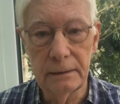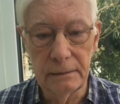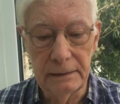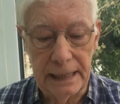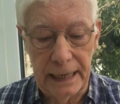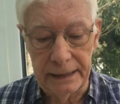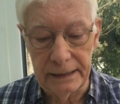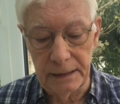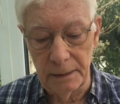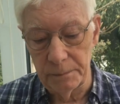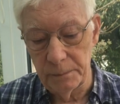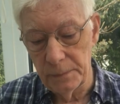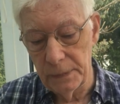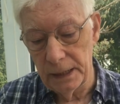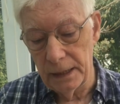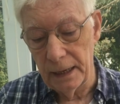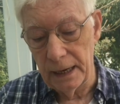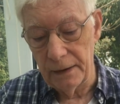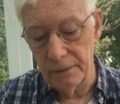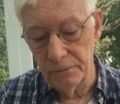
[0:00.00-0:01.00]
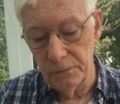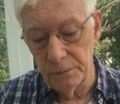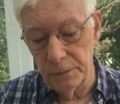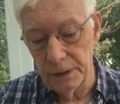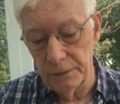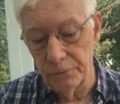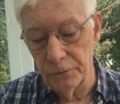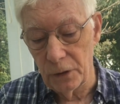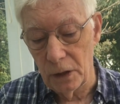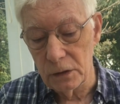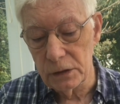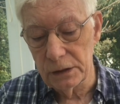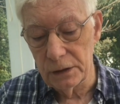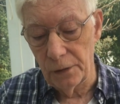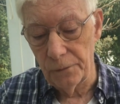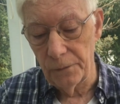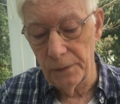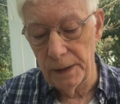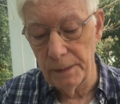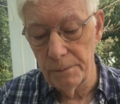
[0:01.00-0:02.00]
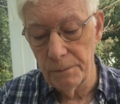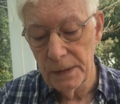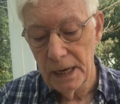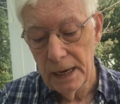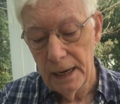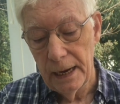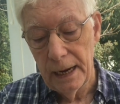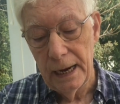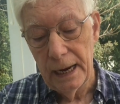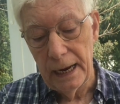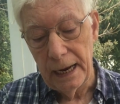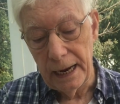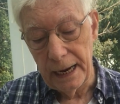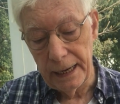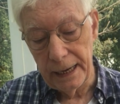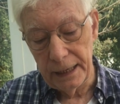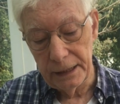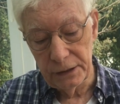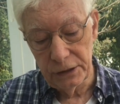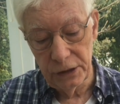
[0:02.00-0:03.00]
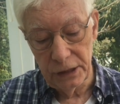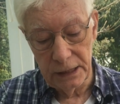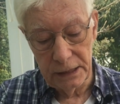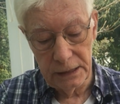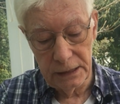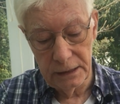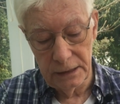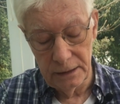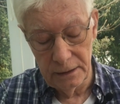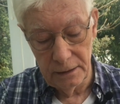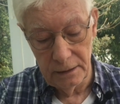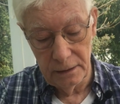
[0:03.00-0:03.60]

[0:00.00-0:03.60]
let them have the frost on them, and I just